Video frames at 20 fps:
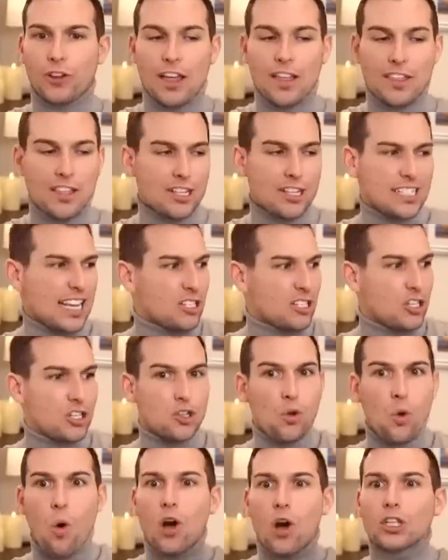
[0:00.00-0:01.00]
on the other side. She's
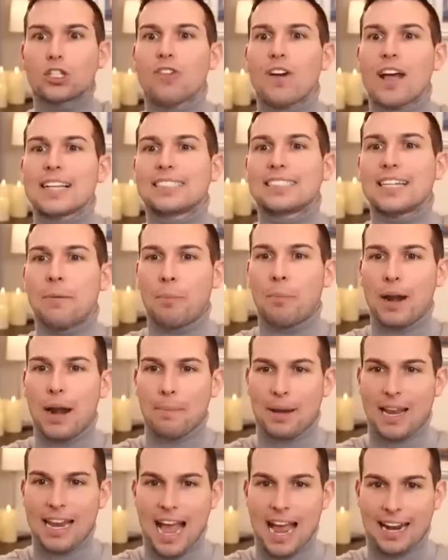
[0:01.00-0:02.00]
all dressed up when
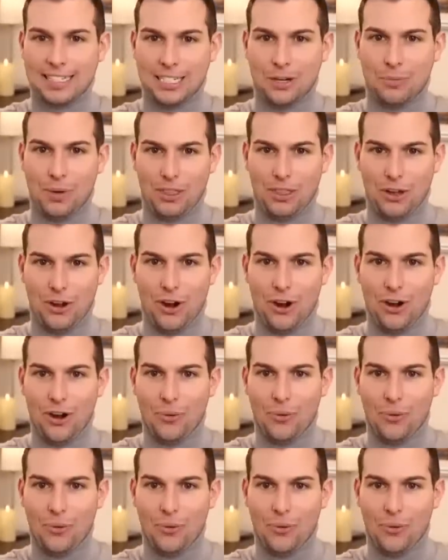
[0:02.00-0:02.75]
I'm connecting with her.